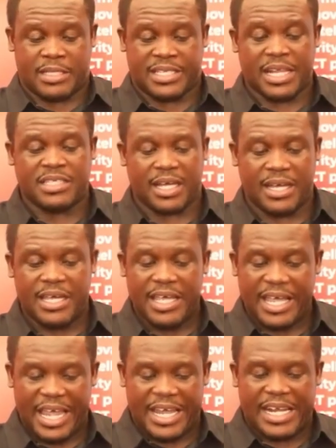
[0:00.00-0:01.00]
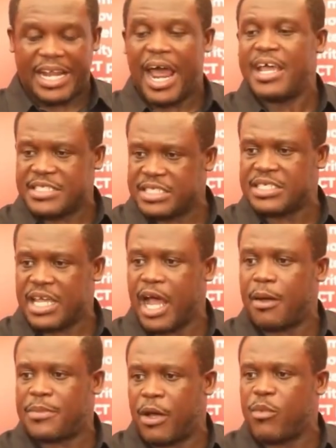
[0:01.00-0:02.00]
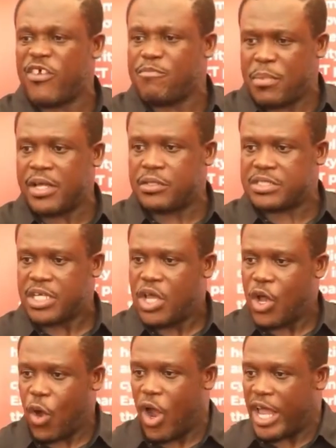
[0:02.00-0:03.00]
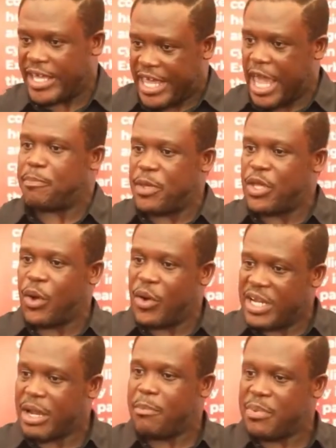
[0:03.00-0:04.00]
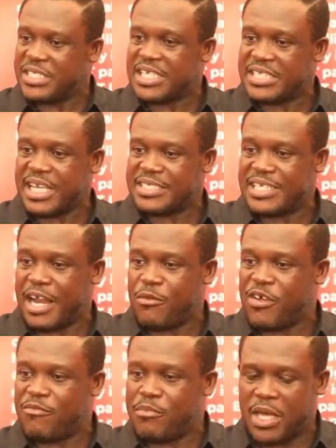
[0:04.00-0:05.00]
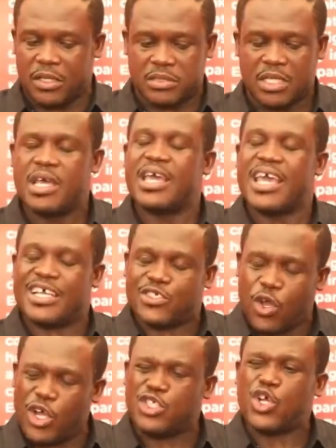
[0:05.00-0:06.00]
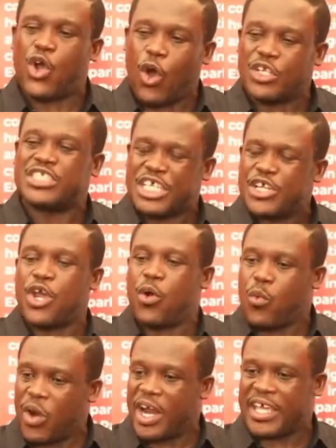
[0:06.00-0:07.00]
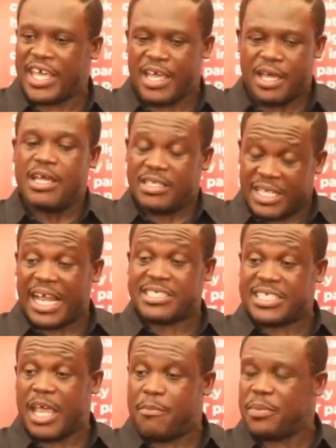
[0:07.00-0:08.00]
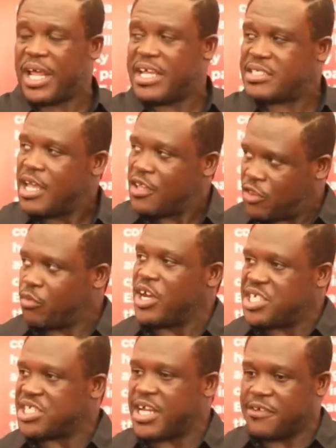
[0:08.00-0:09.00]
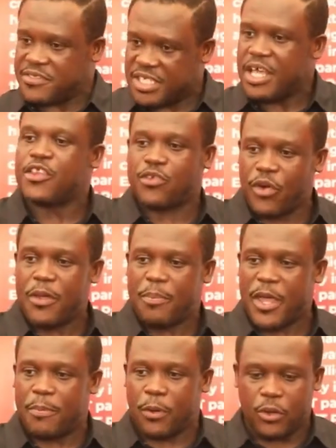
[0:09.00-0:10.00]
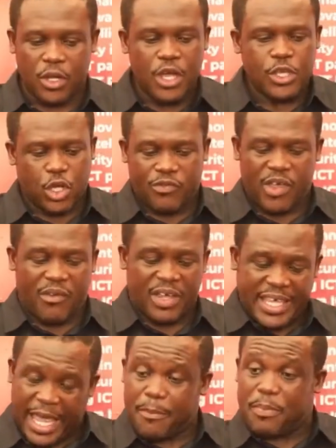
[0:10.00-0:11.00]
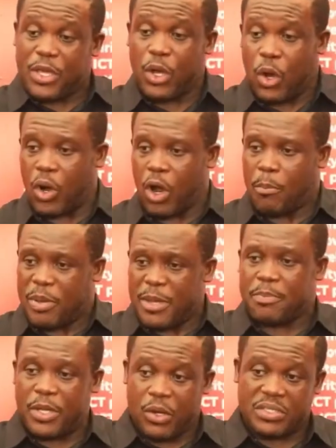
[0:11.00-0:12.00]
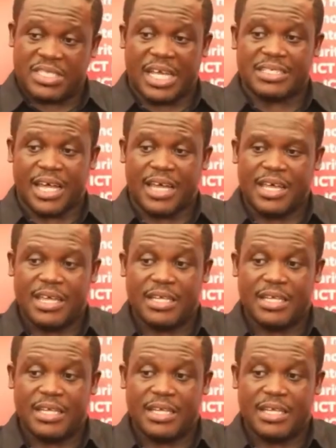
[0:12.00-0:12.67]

center in an ICT hub that we've built, or a KPO in a business center that we've built, is going to continue working that same place, 3 shifts, 3 people. So if you have a KPO or BPO center